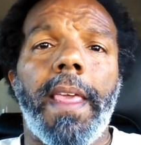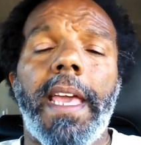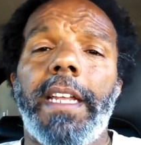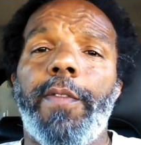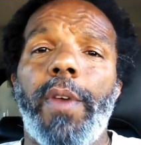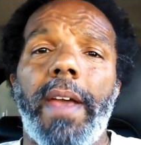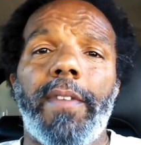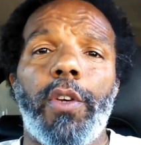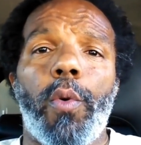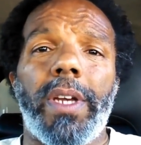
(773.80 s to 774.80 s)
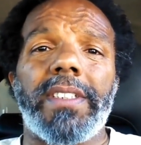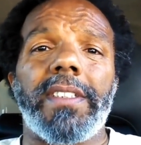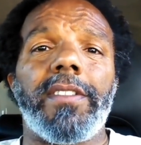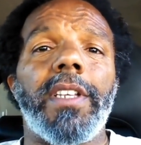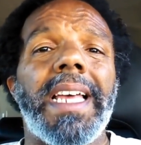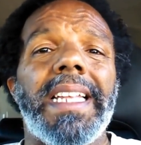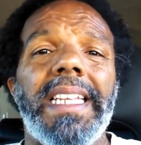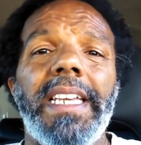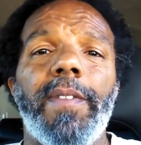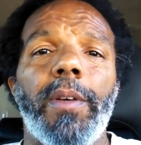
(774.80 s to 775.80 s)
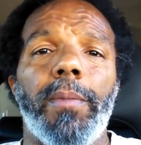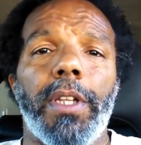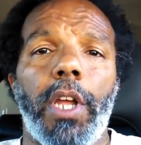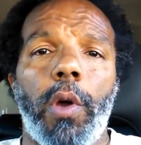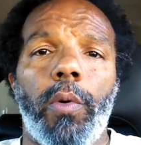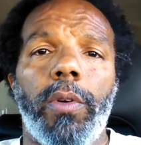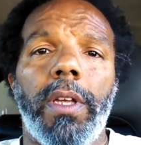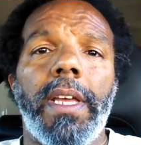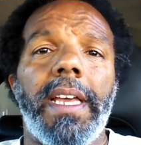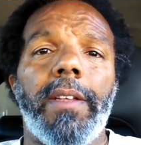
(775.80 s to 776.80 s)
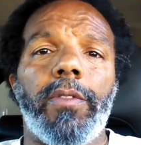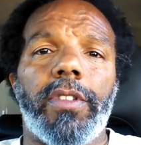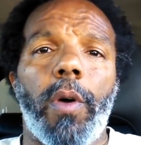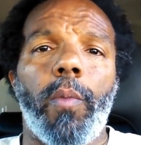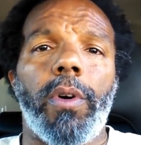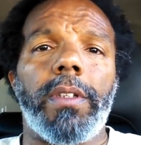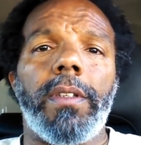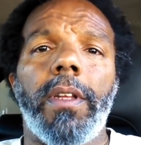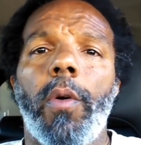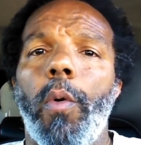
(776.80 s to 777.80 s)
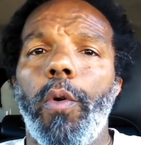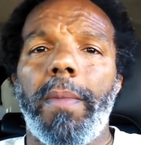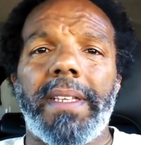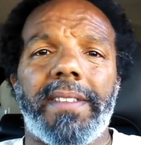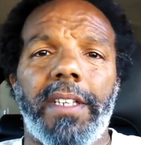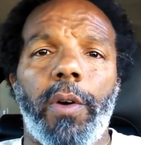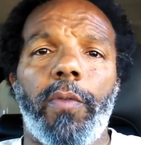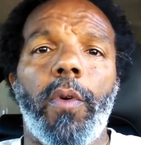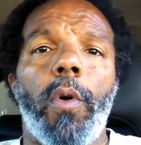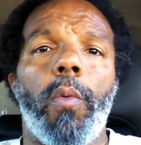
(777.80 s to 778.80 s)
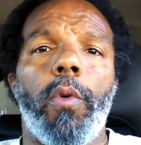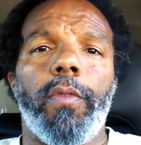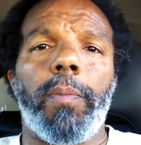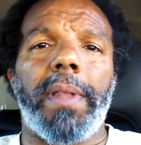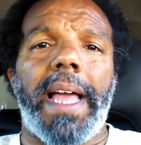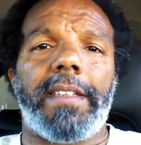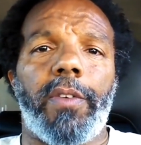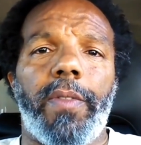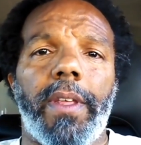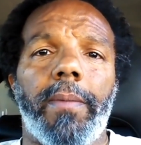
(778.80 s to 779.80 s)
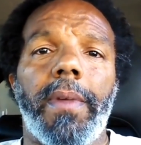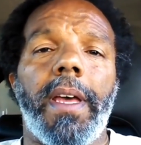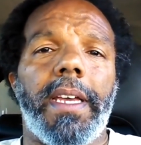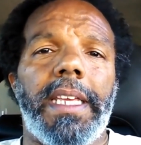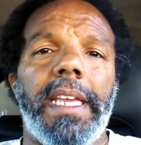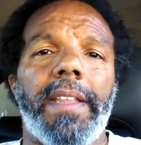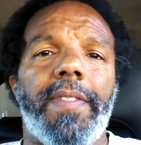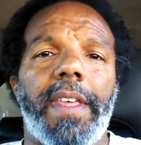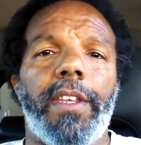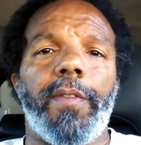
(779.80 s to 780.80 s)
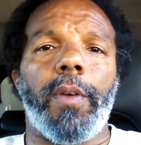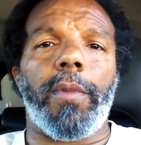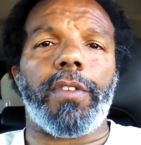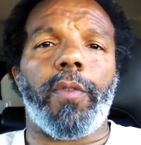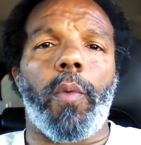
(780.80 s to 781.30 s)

And if you have any questions, leave them below, and someone or myself will reply to them. Again, thank you very much for